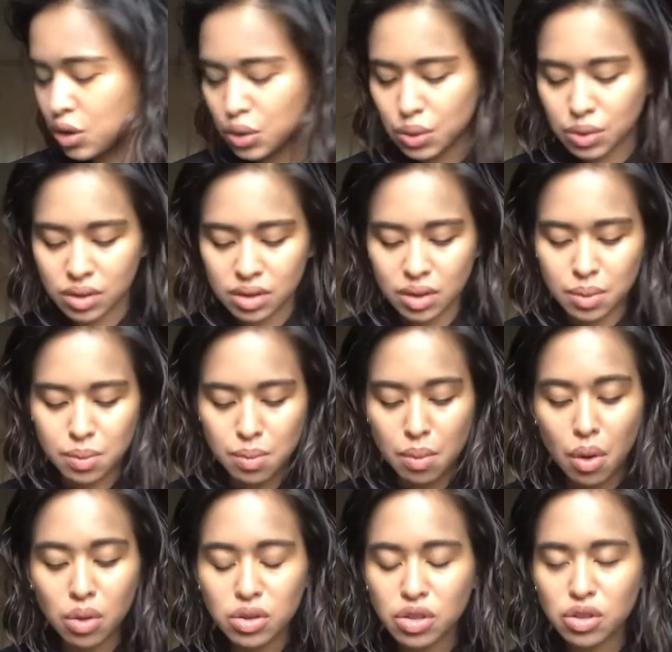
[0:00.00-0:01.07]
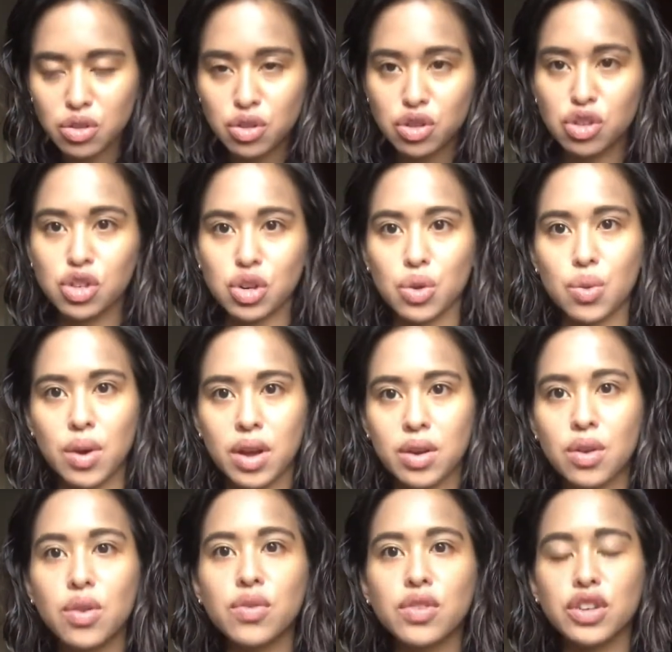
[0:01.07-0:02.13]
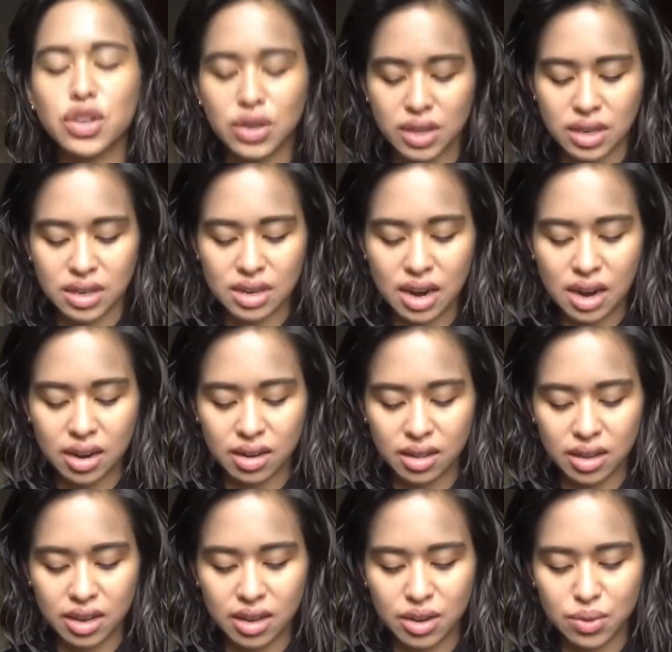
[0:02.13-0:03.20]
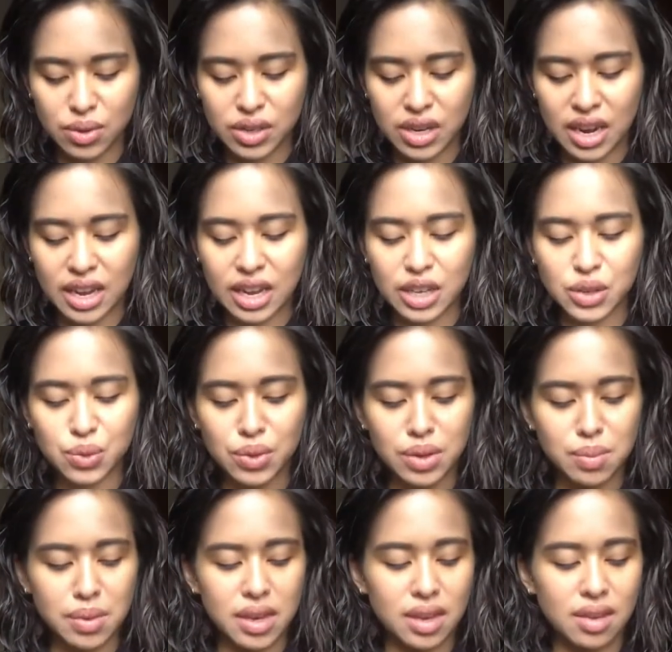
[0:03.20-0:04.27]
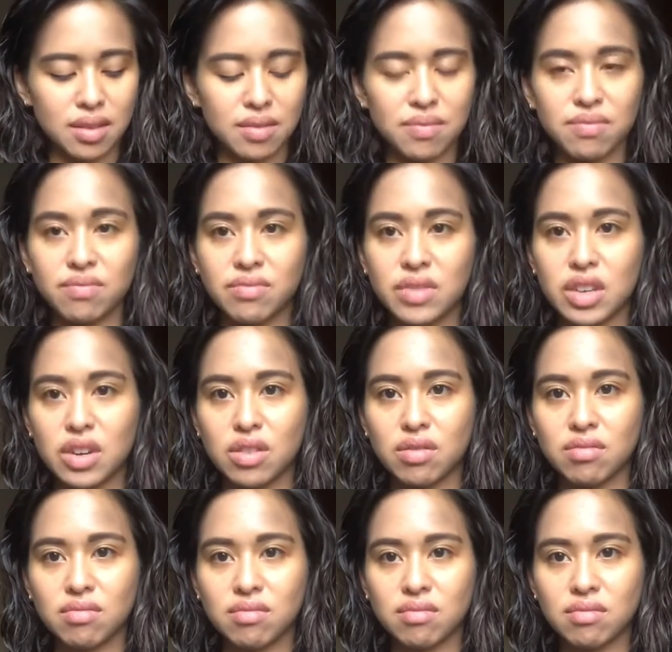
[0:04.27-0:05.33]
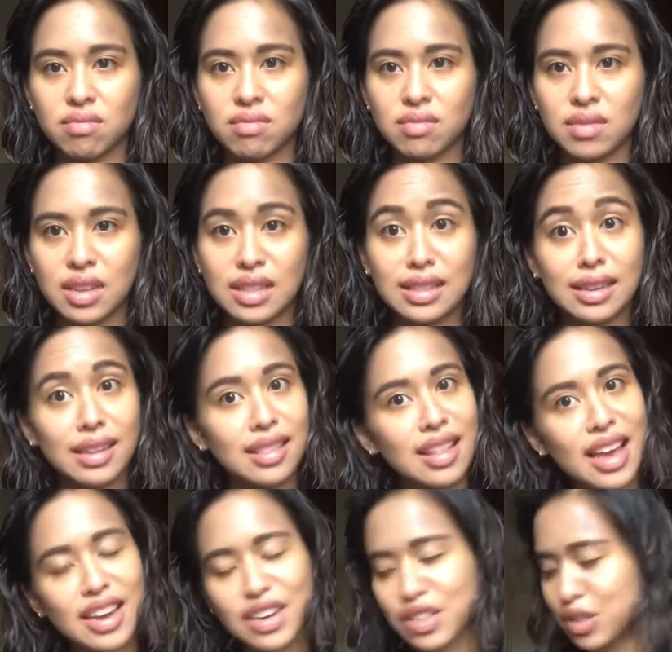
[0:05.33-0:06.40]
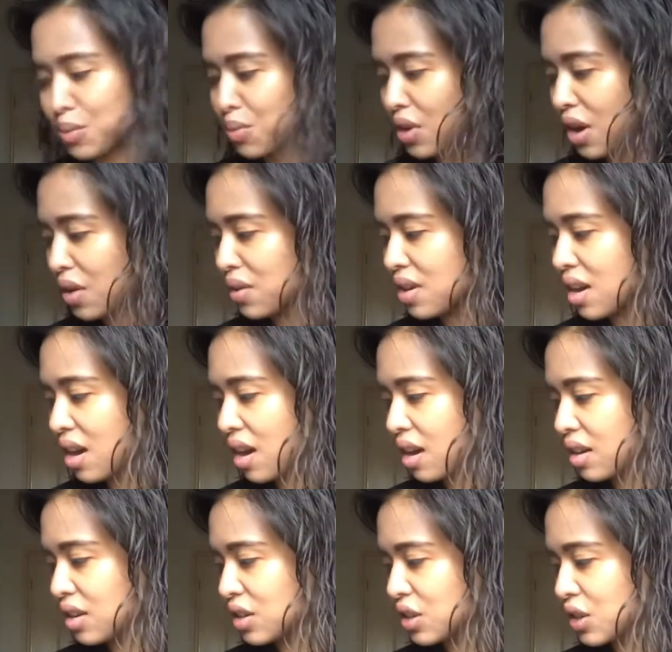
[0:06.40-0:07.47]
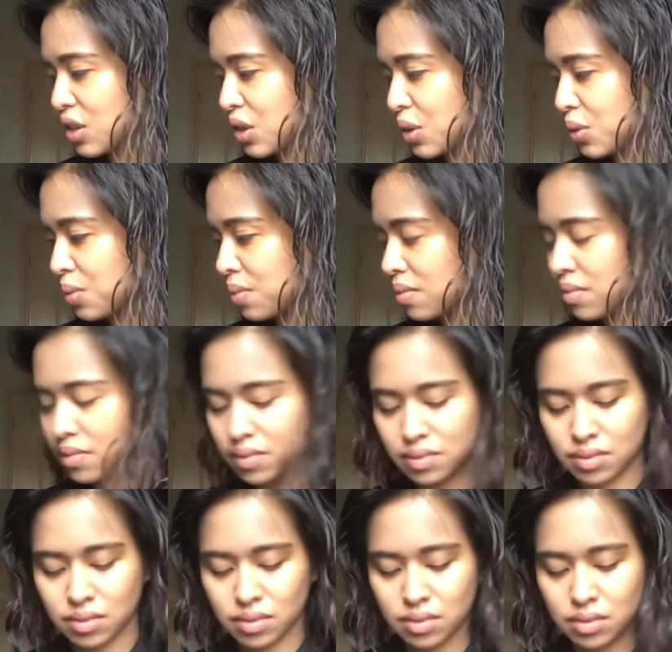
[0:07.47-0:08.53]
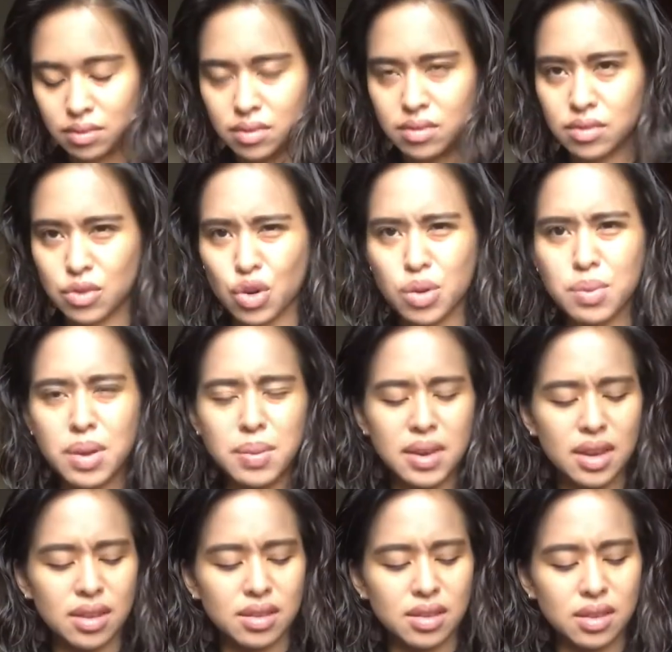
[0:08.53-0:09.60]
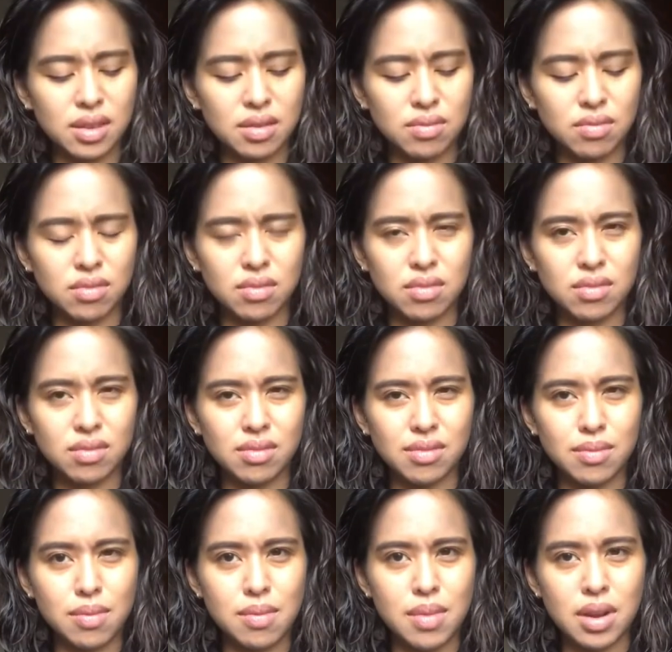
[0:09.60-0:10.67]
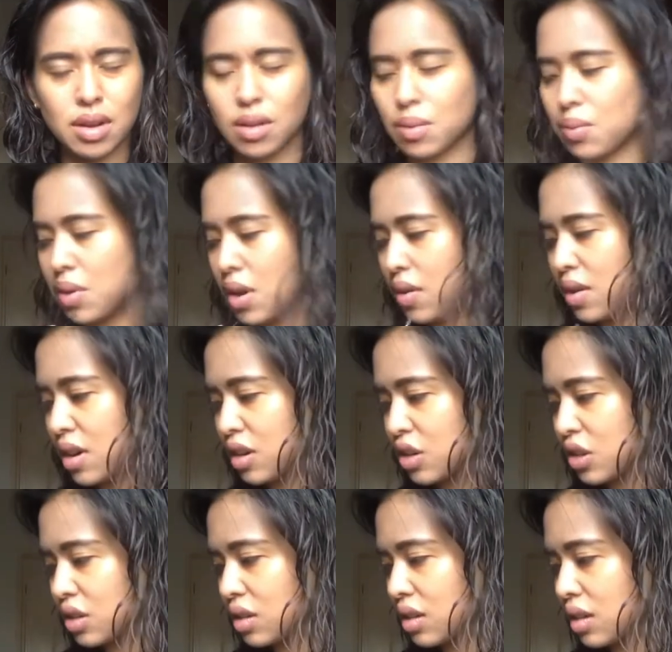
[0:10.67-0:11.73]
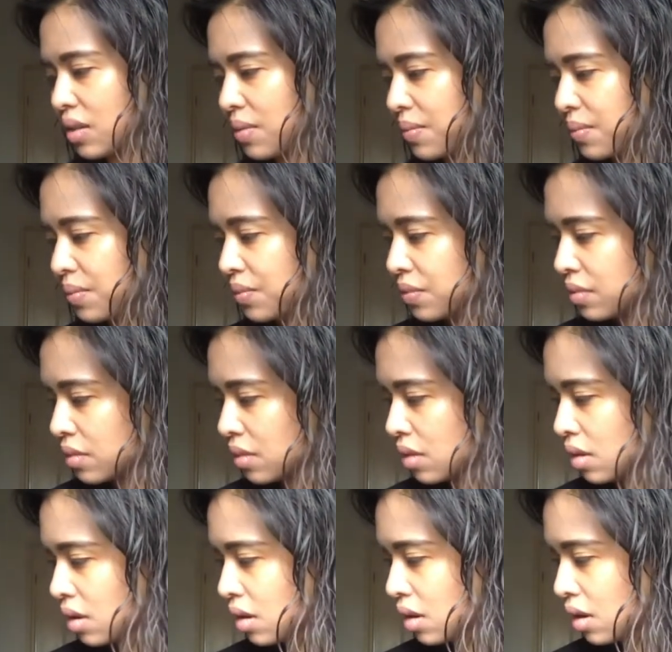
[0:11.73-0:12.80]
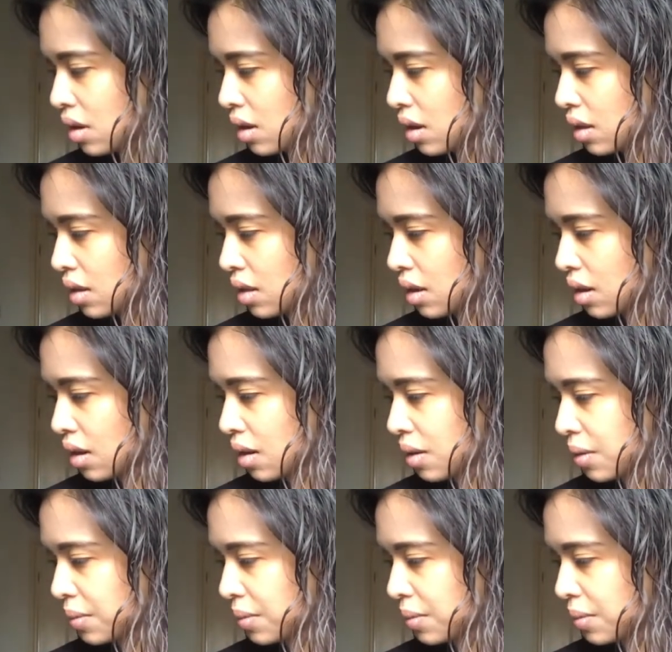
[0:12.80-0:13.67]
use the most neutral one over your entire lid, which I guess would be, you know, the lightest brown, I assume. Or maybe it's the middle brown actually. And then